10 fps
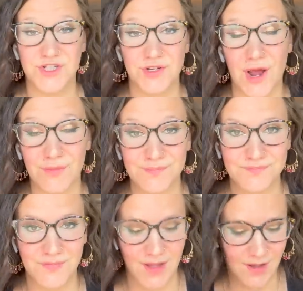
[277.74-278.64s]
you know,
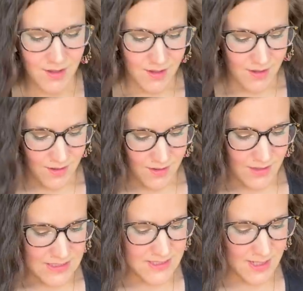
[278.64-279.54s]

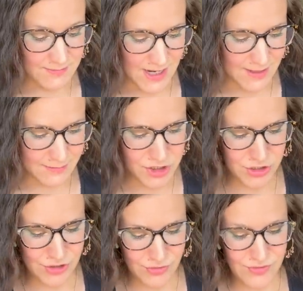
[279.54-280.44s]
sometimes you
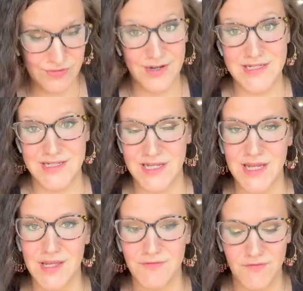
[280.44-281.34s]
don't
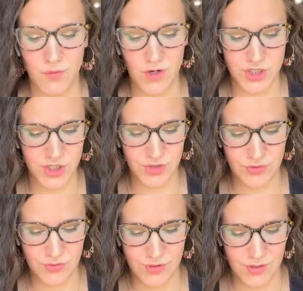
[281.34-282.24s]
receive what
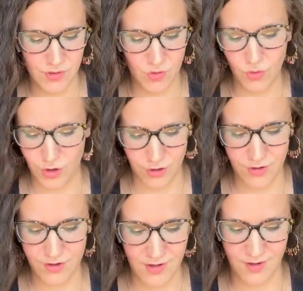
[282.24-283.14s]
you
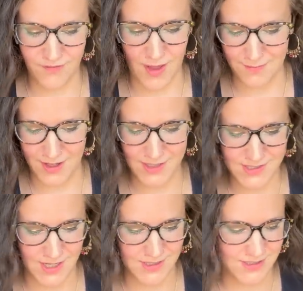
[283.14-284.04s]
ordered, if that makes
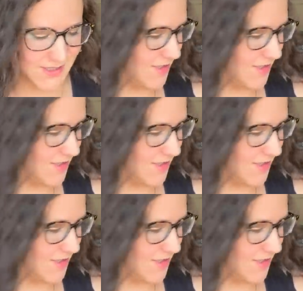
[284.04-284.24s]
sense.